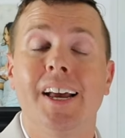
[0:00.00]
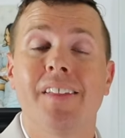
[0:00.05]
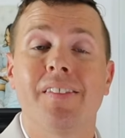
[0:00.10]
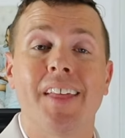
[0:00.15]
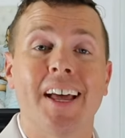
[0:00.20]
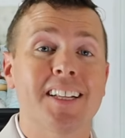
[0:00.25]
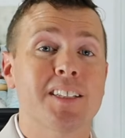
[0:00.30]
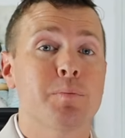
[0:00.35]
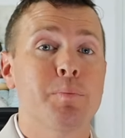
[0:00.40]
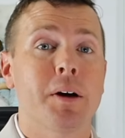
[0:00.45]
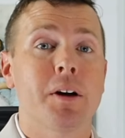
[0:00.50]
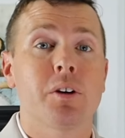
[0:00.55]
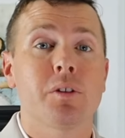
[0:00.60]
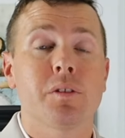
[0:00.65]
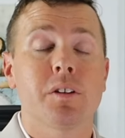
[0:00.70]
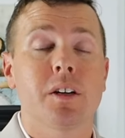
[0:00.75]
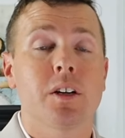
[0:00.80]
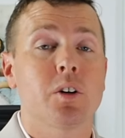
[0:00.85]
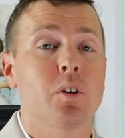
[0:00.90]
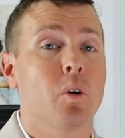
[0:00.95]
That's better
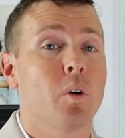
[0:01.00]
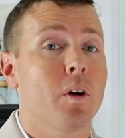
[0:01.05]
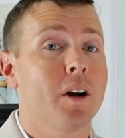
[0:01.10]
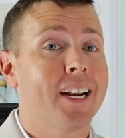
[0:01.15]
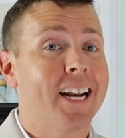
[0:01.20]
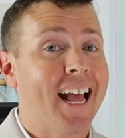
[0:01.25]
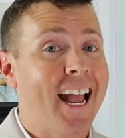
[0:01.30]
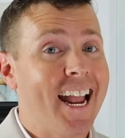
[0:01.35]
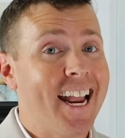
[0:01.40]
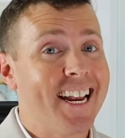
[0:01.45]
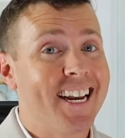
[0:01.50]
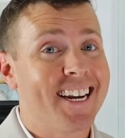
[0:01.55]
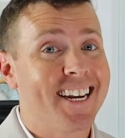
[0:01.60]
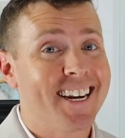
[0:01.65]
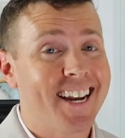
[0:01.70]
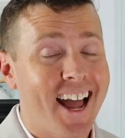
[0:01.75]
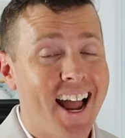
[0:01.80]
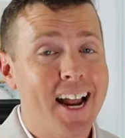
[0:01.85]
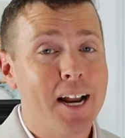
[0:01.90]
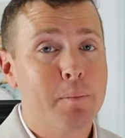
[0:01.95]
than it growing at 8
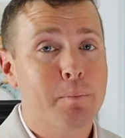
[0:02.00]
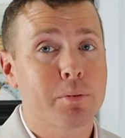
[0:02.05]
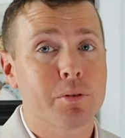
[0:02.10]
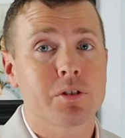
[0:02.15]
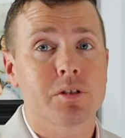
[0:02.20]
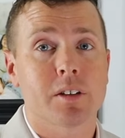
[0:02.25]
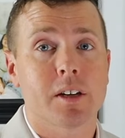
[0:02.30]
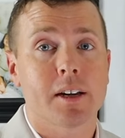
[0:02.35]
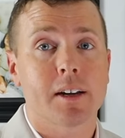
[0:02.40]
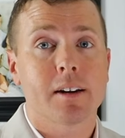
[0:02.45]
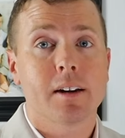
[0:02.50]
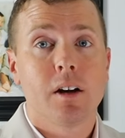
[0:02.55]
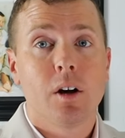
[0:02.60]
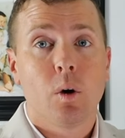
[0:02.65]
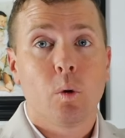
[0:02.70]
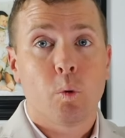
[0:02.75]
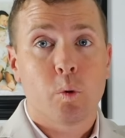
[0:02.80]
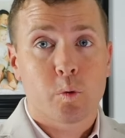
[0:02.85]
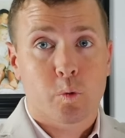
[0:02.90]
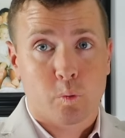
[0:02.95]
and
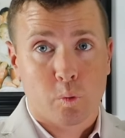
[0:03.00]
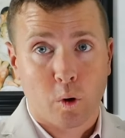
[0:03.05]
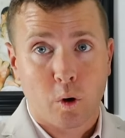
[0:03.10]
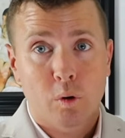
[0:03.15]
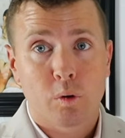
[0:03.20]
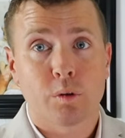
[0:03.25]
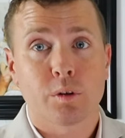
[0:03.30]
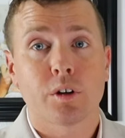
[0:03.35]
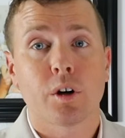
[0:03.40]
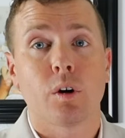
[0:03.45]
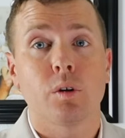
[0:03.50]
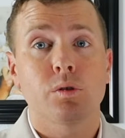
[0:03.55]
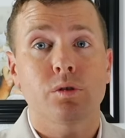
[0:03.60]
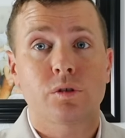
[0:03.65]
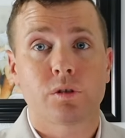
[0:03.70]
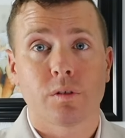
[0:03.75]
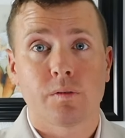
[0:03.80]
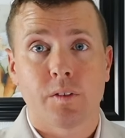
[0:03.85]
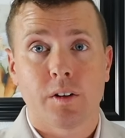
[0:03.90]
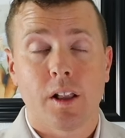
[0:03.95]
9% with roller
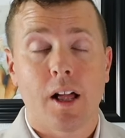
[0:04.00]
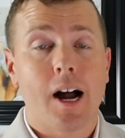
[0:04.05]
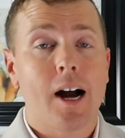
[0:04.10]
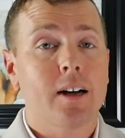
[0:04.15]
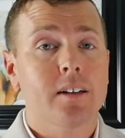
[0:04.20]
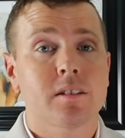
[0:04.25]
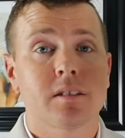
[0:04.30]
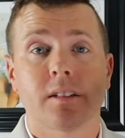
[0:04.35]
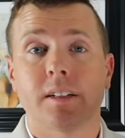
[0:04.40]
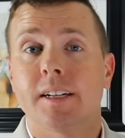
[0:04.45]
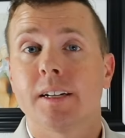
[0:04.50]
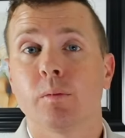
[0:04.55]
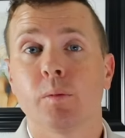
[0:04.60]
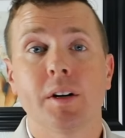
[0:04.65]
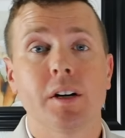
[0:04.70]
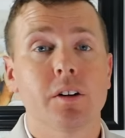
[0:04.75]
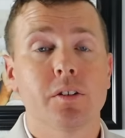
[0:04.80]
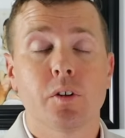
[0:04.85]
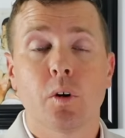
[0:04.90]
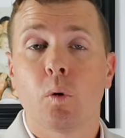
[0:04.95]
coaster velocity, and
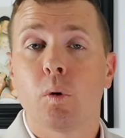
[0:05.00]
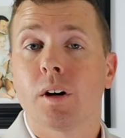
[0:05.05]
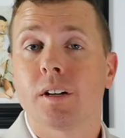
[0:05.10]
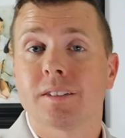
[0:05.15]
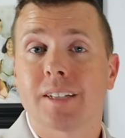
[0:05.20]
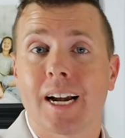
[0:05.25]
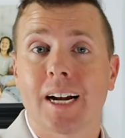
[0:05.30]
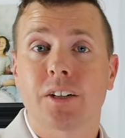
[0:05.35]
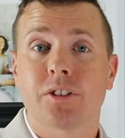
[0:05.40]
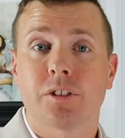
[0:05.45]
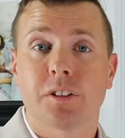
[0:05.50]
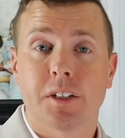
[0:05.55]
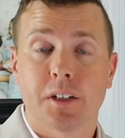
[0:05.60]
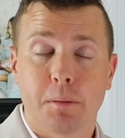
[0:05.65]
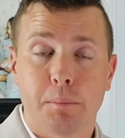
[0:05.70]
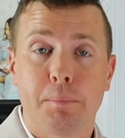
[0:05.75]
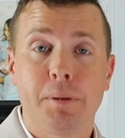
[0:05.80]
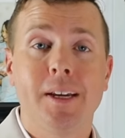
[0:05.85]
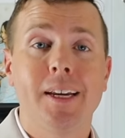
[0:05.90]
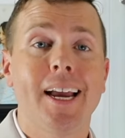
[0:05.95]
we don't know what it's actually going
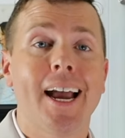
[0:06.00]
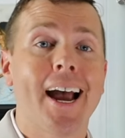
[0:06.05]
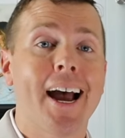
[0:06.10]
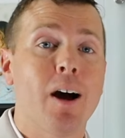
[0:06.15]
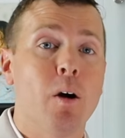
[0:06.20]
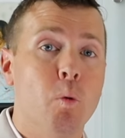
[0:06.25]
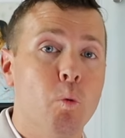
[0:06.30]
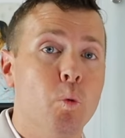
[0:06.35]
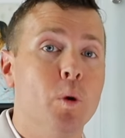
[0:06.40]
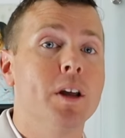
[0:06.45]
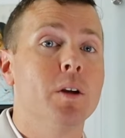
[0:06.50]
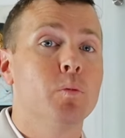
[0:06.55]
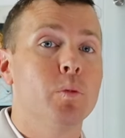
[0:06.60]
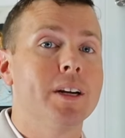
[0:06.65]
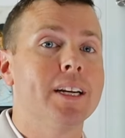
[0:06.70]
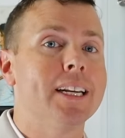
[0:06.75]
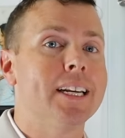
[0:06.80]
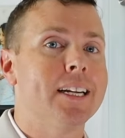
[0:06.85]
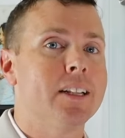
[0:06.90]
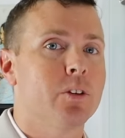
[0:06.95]
to be at when
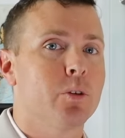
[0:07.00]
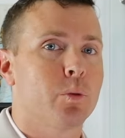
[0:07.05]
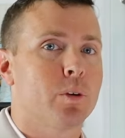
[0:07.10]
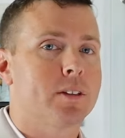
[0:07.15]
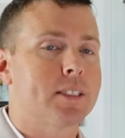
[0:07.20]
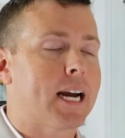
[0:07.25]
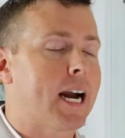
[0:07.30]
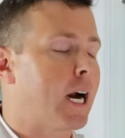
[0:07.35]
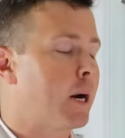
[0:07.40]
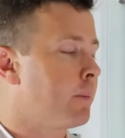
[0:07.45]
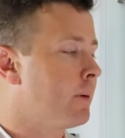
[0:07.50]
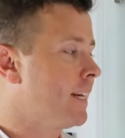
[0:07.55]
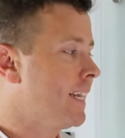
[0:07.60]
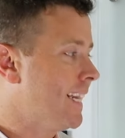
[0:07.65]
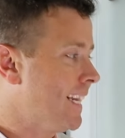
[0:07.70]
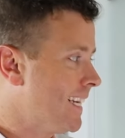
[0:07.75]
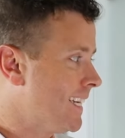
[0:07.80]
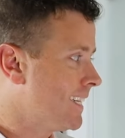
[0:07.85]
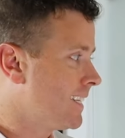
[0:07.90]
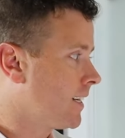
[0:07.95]
we need the retirement
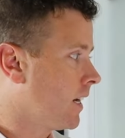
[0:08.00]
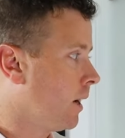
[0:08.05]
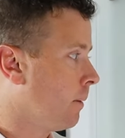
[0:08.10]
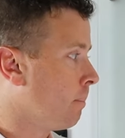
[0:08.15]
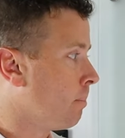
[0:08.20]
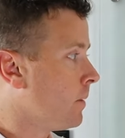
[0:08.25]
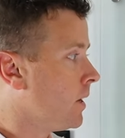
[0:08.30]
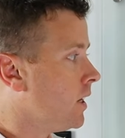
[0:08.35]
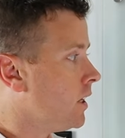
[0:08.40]
income.